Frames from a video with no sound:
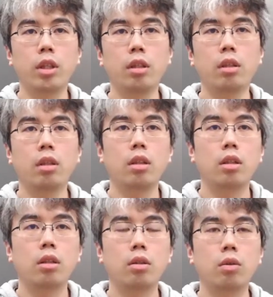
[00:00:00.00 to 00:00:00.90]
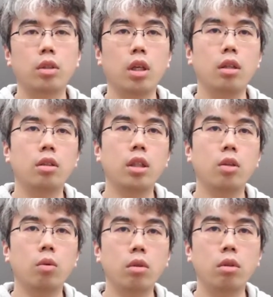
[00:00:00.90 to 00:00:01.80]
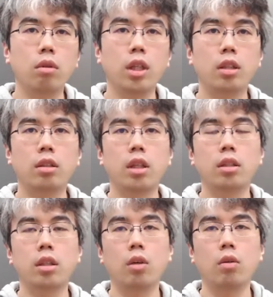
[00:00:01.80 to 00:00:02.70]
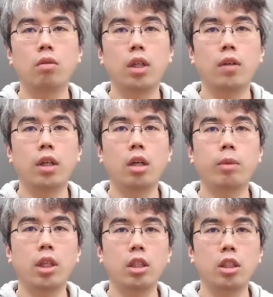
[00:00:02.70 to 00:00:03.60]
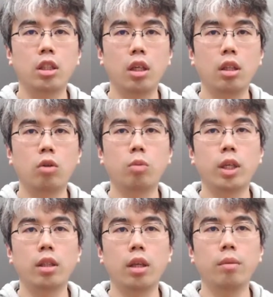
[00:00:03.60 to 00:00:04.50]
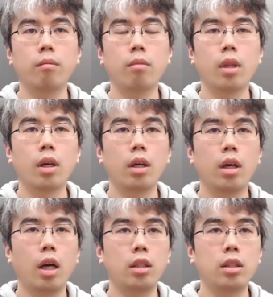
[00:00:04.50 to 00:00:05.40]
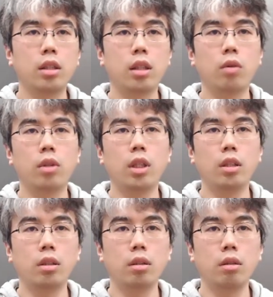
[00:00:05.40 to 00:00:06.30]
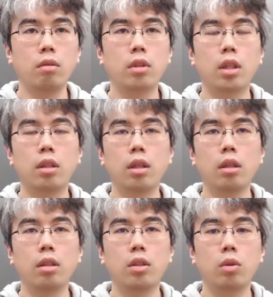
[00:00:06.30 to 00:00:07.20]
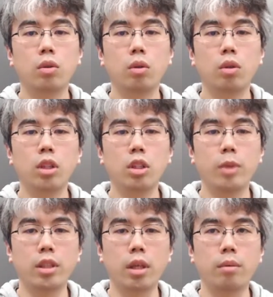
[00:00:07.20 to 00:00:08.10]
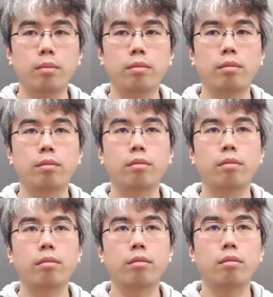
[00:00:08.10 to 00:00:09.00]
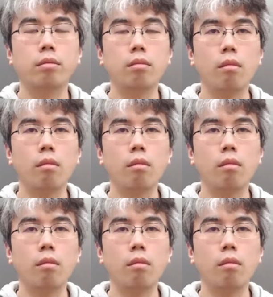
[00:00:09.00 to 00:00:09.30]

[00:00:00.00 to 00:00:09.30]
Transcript: We decided to implement the ID generator utilizing Redis in order to meet these requirements. And also because we have already managed many Redis clusters,